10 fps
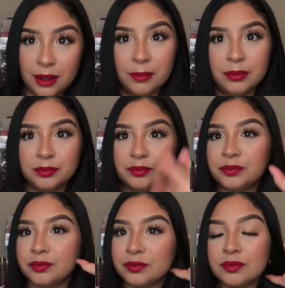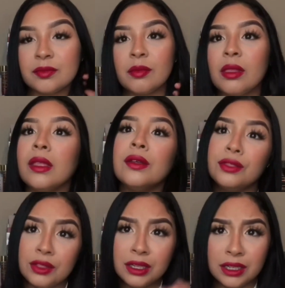up
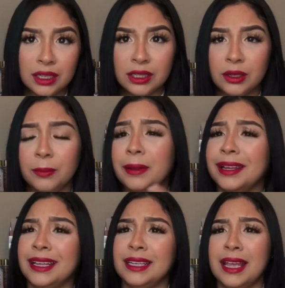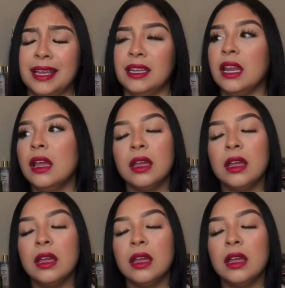the look a little bit and